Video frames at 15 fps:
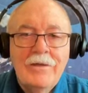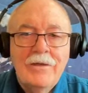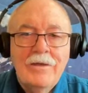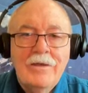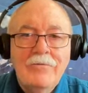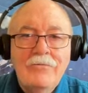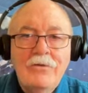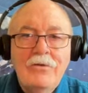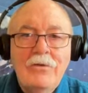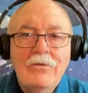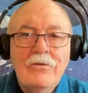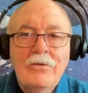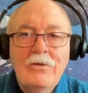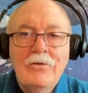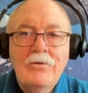If you don't
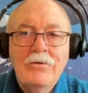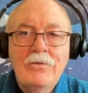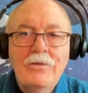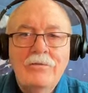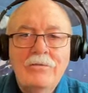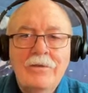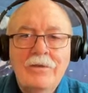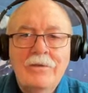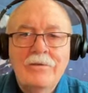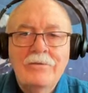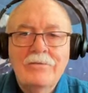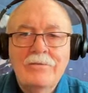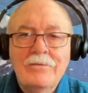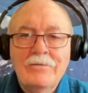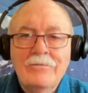know who this
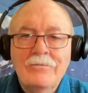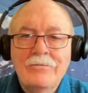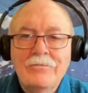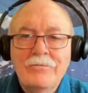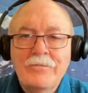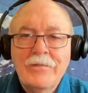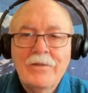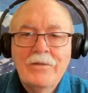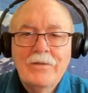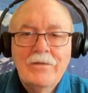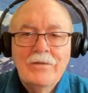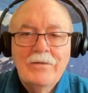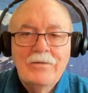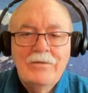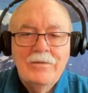is,
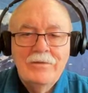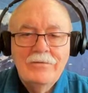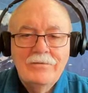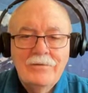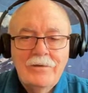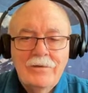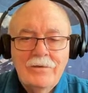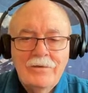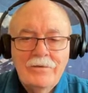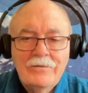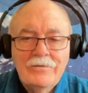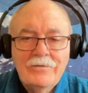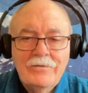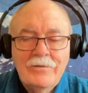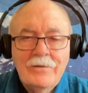this
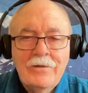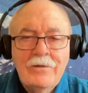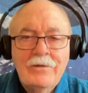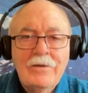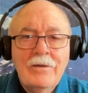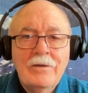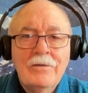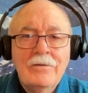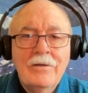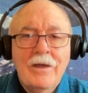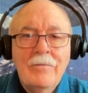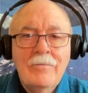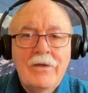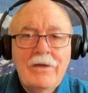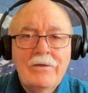is the, uh,
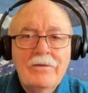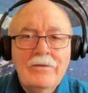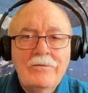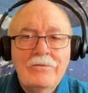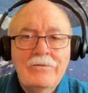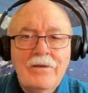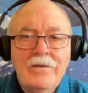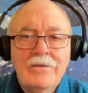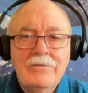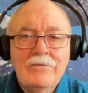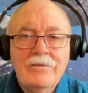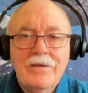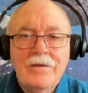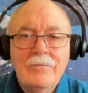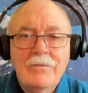I'm not going to say his
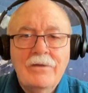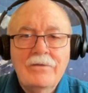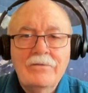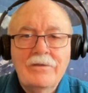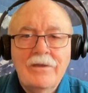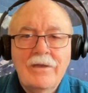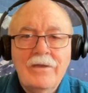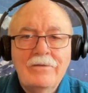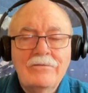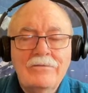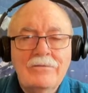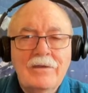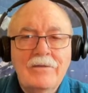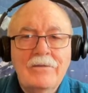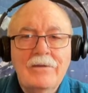name because I can't
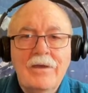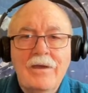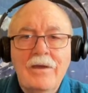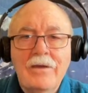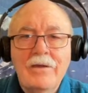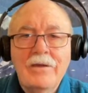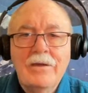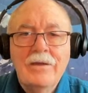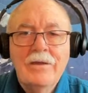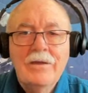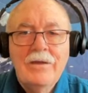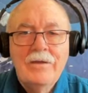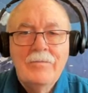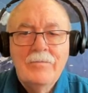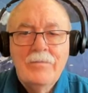stand the guy.
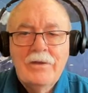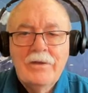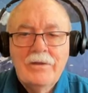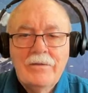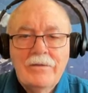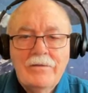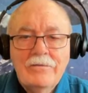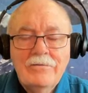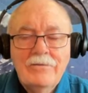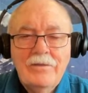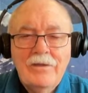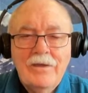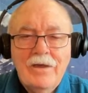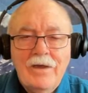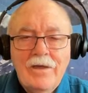But this is the
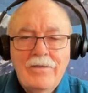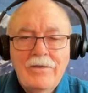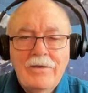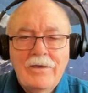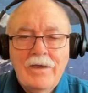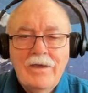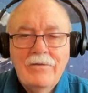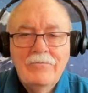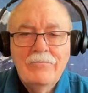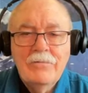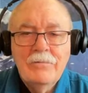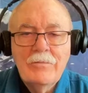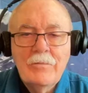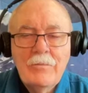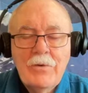guy that came
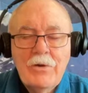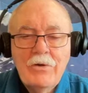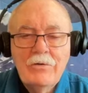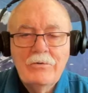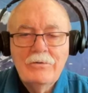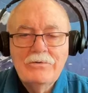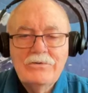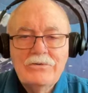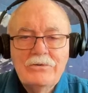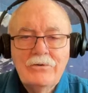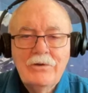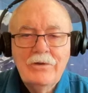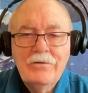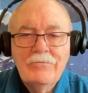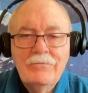from the Parkland
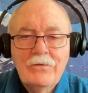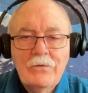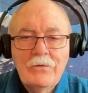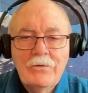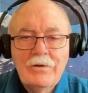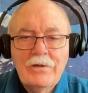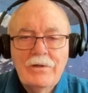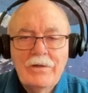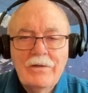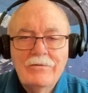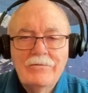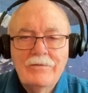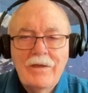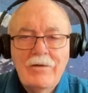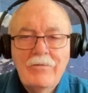shooting in Florida and
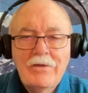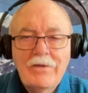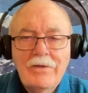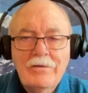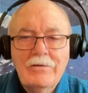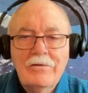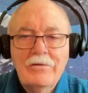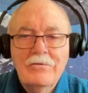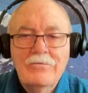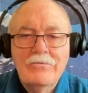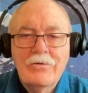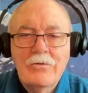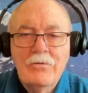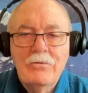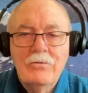is now a gun
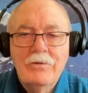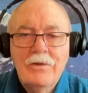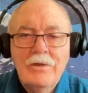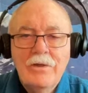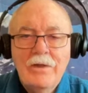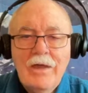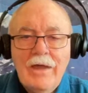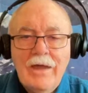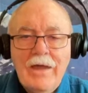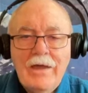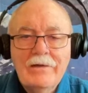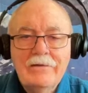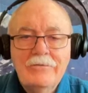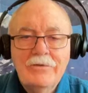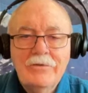control
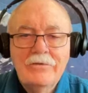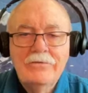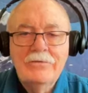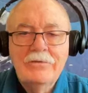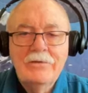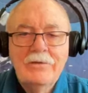activist.